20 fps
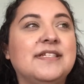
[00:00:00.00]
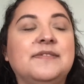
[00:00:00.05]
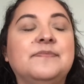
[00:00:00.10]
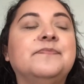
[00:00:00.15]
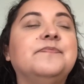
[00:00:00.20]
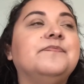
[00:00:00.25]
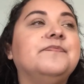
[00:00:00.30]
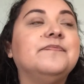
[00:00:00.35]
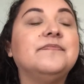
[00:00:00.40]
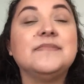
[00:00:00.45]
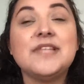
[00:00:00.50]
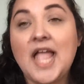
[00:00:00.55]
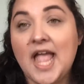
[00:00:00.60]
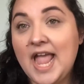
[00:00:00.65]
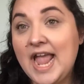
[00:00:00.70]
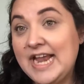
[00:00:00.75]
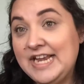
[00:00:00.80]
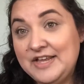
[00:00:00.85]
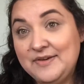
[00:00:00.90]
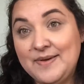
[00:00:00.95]
And
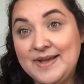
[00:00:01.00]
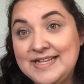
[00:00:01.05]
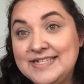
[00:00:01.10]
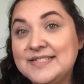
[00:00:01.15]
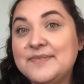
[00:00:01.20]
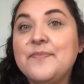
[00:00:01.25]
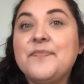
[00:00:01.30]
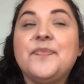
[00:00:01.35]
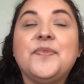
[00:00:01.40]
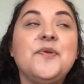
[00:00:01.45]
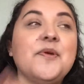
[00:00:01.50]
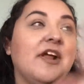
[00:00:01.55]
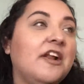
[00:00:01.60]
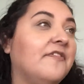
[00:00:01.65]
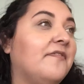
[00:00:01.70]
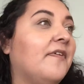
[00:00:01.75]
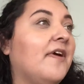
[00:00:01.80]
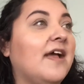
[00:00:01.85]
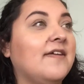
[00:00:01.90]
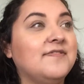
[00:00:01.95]
anyways, 3
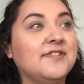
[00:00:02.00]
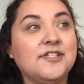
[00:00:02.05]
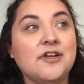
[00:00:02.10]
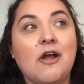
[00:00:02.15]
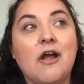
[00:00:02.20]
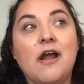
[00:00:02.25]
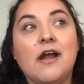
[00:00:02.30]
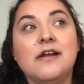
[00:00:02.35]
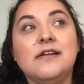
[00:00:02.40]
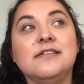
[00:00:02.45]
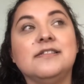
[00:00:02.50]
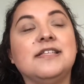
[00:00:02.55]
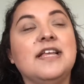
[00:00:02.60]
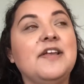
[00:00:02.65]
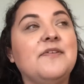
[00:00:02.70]
out of 5 stars.